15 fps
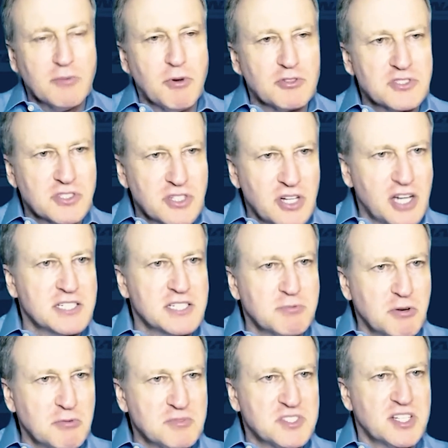the most
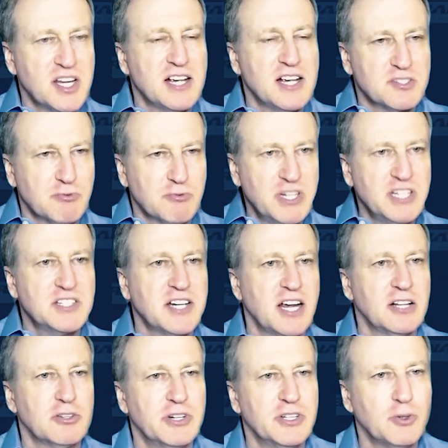customer obsessed
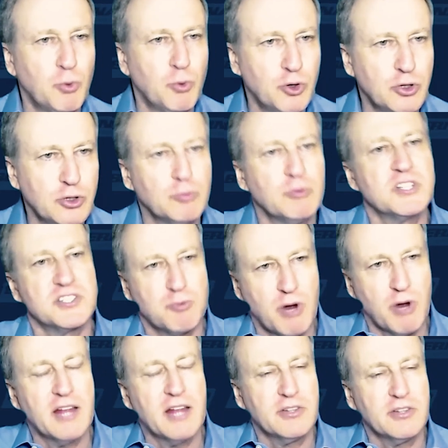retailer in the world, which is
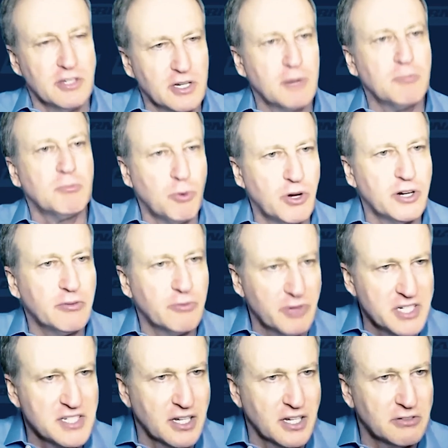why they're the number one
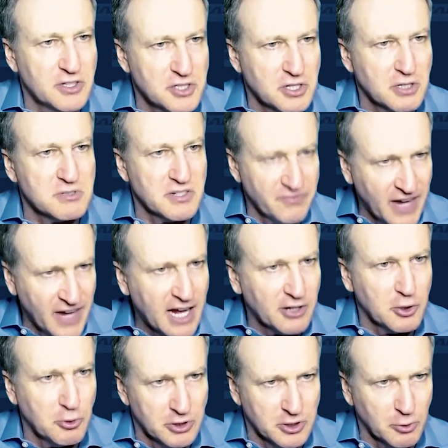retailer in terms of
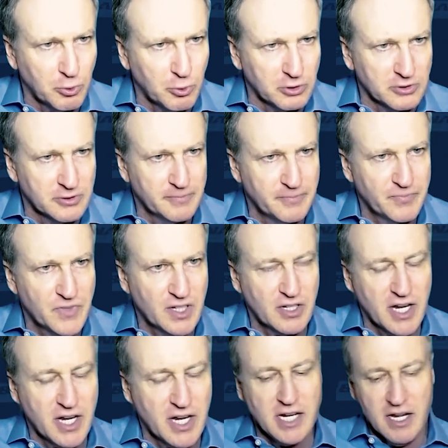value in the world.
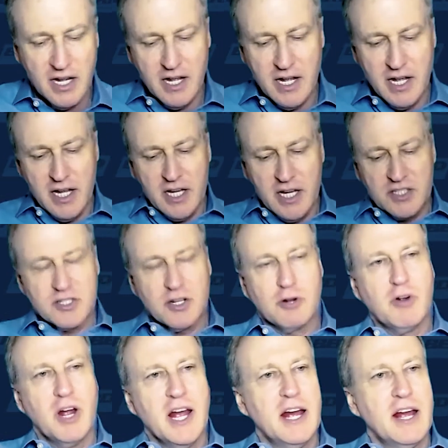Okay.
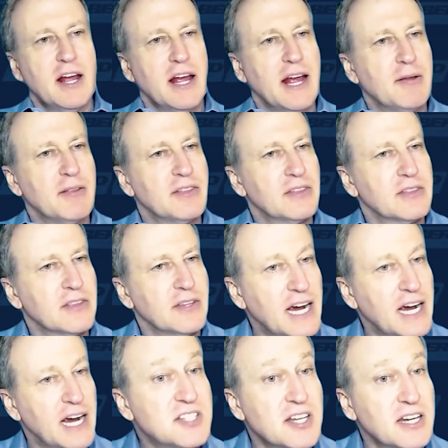So the
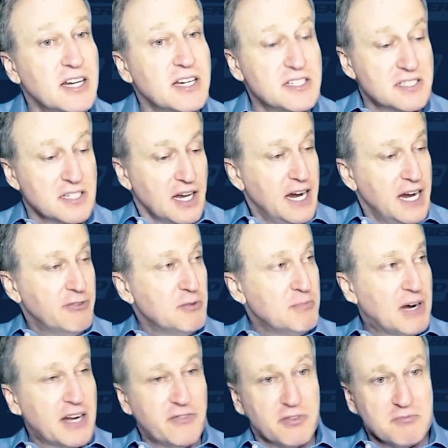nice thing is
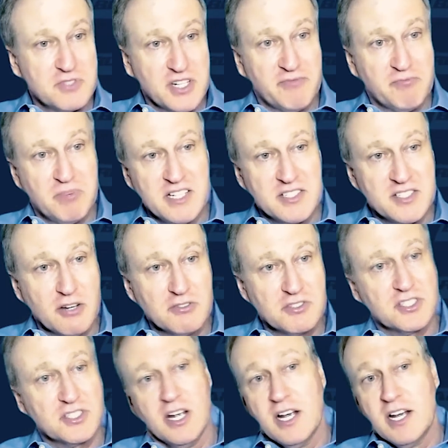everybody from Jeff
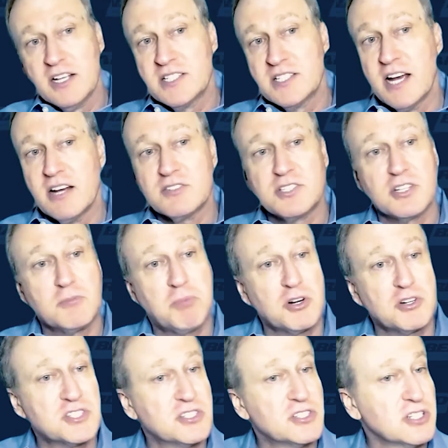Bezos down to the
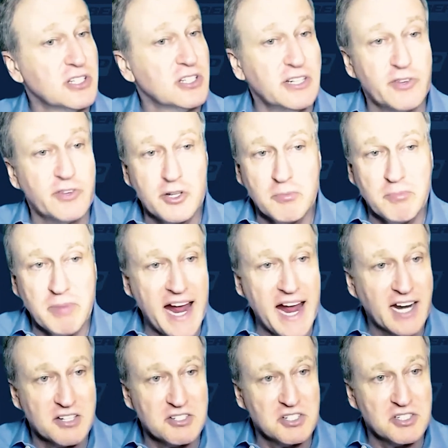person delivering your
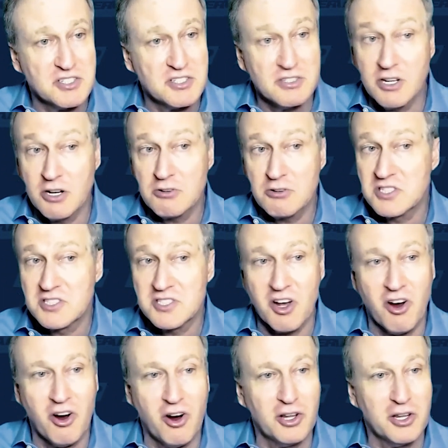packages knows it's
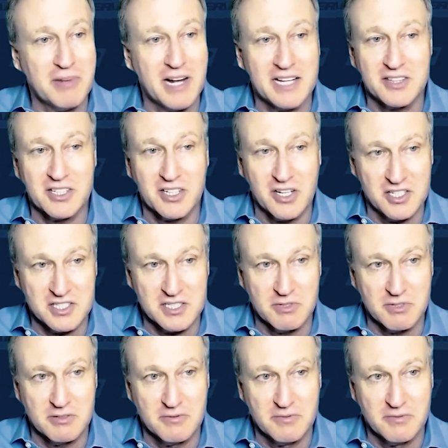all about the customer.